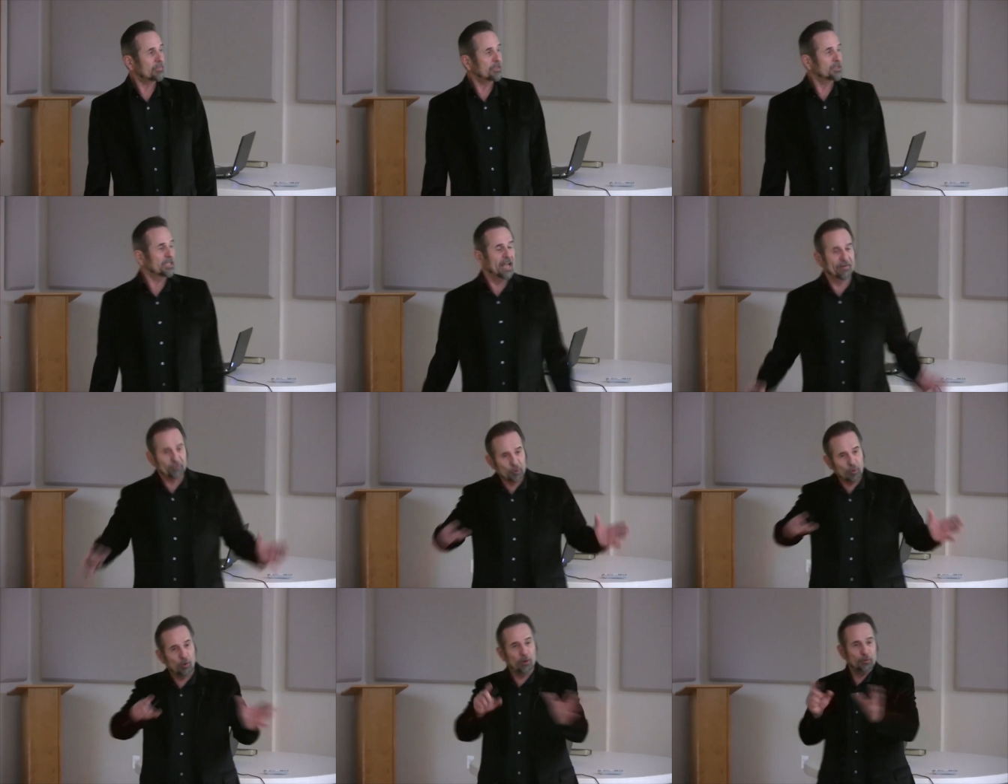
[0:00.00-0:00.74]
See,
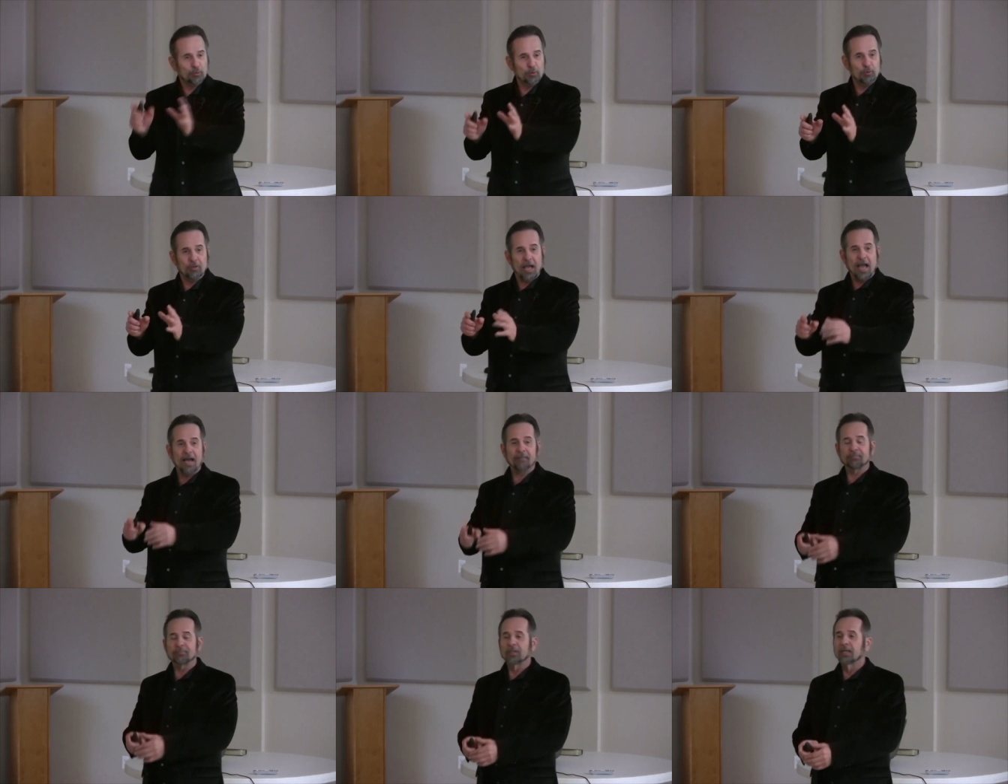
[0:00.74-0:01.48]
after going through
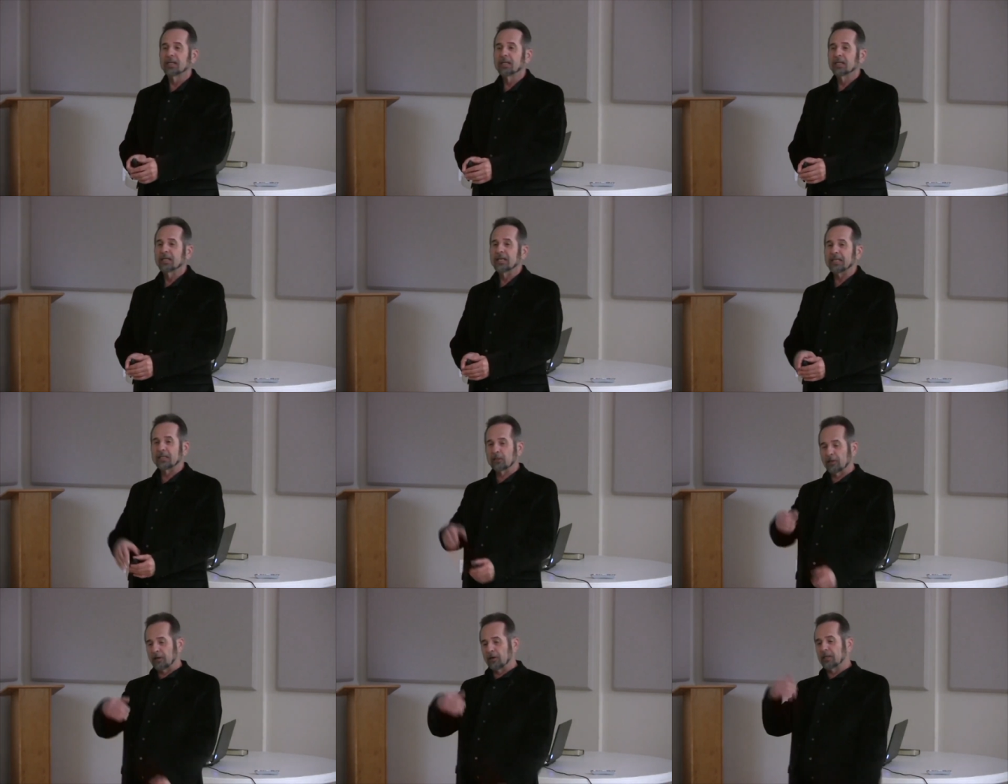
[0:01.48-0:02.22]
that, he
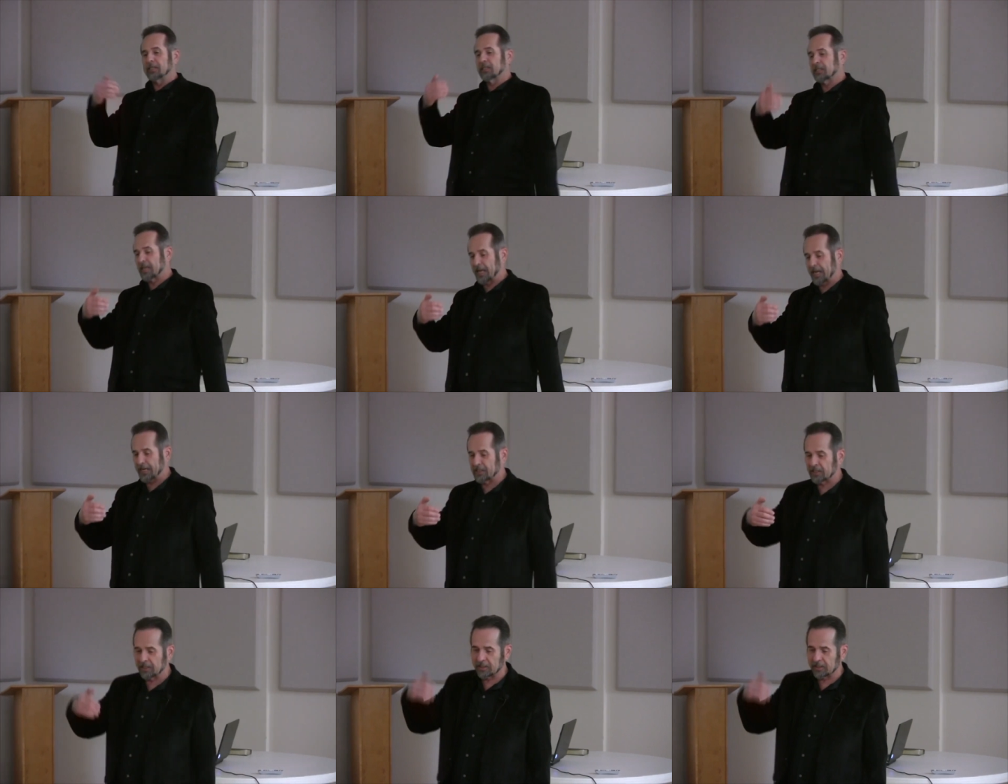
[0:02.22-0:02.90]
clearly states